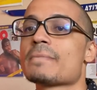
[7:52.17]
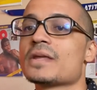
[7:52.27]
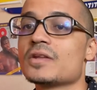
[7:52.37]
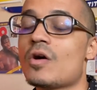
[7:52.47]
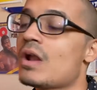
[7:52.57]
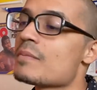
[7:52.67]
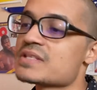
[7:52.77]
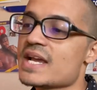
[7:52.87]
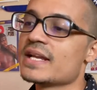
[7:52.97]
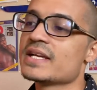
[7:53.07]
you know, all I'm
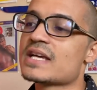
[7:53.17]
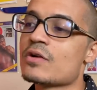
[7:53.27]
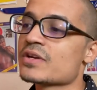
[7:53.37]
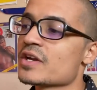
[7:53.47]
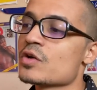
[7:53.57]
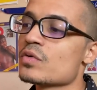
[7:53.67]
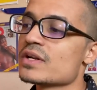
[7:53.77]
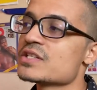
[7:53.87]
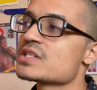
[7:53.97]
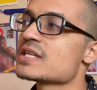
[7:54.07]
saying is I don't care who
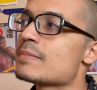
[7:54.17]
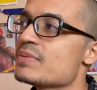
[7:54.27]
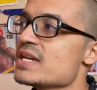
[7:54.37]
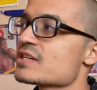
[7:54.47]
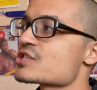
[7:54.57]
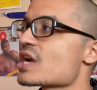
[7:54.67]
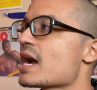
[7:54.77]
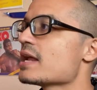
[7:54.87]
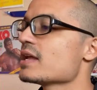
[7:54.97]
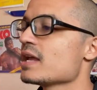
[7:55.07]
it is. Just get Pete a
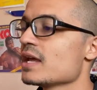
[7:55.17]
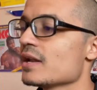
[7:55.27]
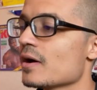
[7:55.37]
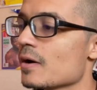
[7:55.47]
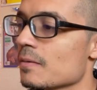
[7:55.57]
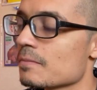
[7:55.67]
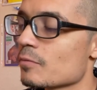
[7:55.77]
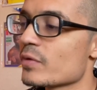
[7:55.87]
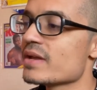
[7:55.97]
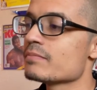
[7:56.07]
shot and
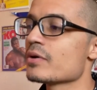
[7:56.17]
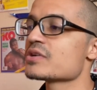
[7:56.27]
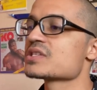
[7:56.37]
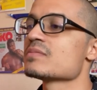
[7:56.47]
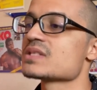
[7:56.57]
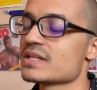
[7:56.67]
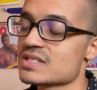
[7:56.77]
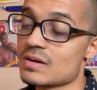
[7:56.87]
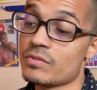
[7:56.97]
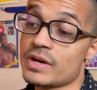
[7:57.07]
reimburse him in
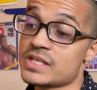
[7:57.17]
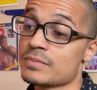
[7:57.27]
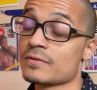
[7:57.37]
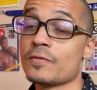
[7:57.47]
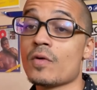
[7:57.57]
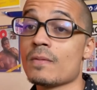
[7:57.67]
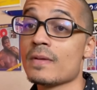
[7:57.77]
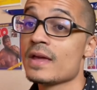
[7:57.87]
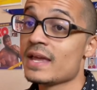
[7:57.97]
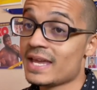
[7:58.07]
some way, shape, or form
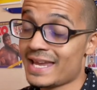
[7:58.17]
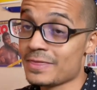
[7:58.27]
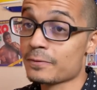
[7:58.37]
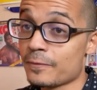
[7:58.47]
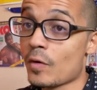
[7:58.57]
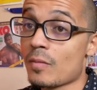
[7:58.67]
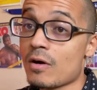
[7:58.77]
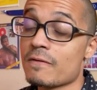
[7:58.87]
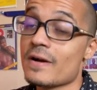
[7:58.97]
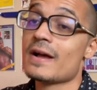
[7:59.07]
in the form
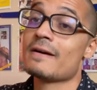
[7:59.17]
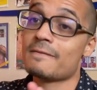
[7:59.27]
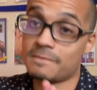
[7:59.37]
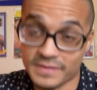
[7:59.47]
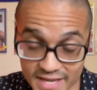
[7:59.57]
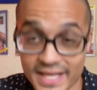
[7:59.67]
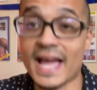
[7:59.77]
of getting